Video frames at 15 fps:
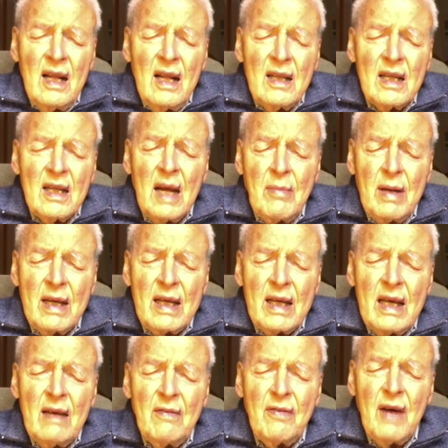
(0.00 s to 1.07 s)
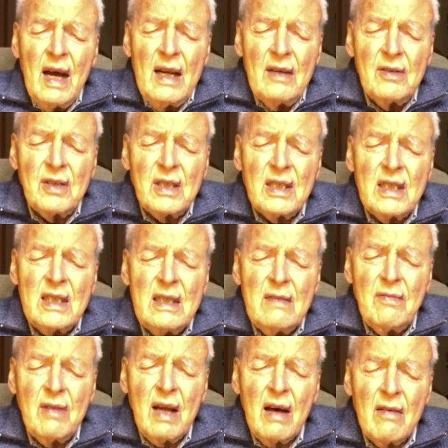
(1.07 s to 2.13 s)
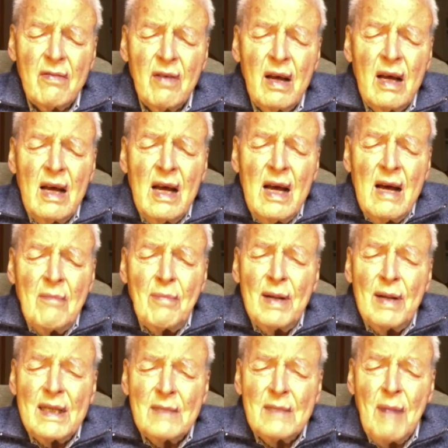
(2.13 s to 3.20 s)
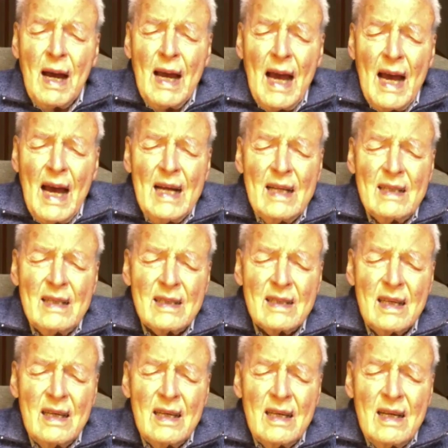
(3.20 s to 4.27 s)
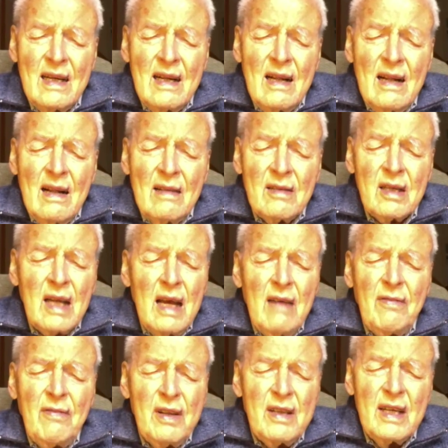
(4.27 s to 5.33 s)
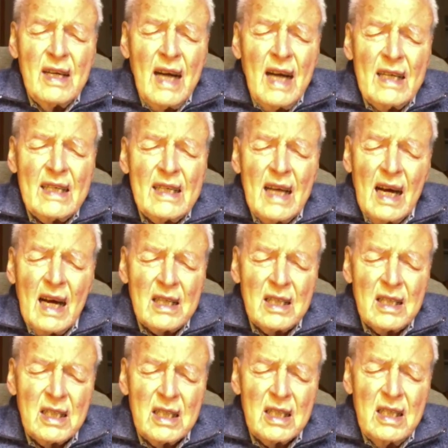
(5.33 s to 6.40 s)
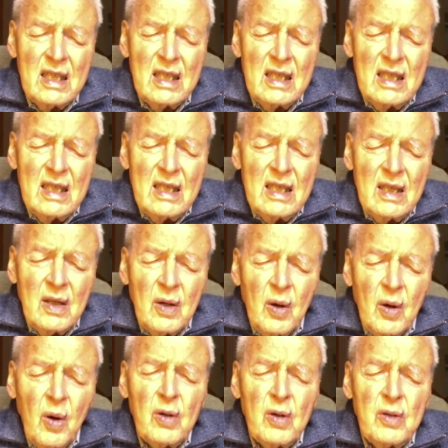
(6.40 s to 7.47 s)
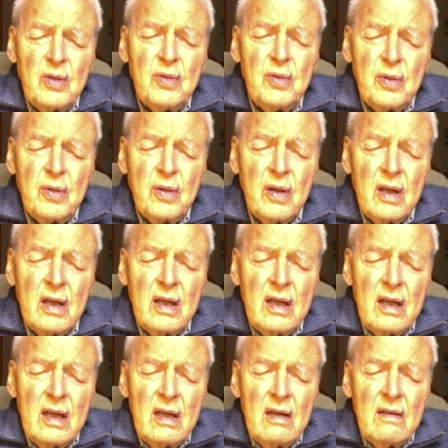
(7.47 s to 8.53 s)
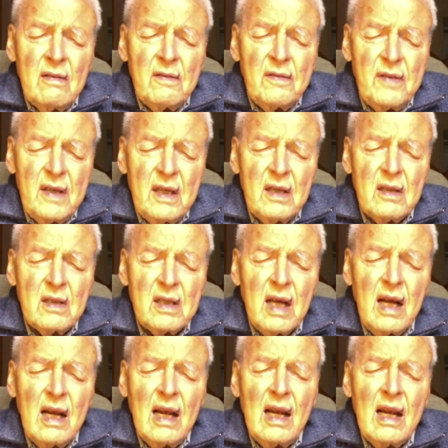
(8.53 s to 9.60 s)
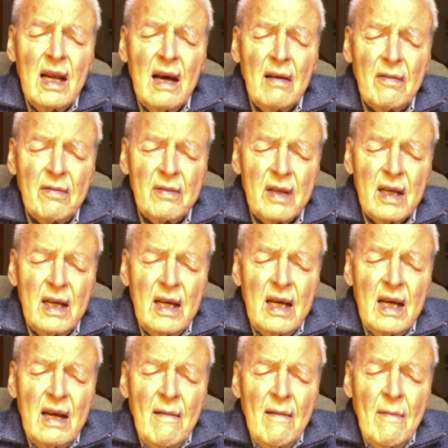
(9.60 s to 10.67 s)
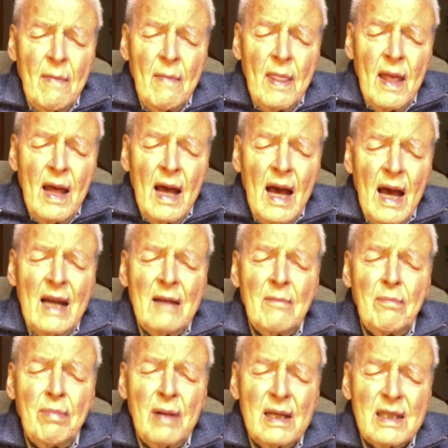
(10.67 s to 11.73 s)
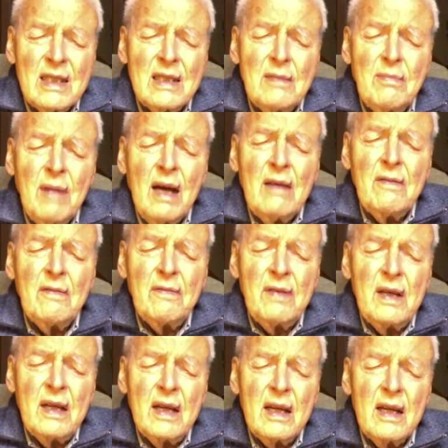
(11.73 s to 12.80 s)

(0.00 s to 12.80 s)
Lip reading: that I may give and receive love. Bless my hands that everything I touch or do feels loved. And bless my feet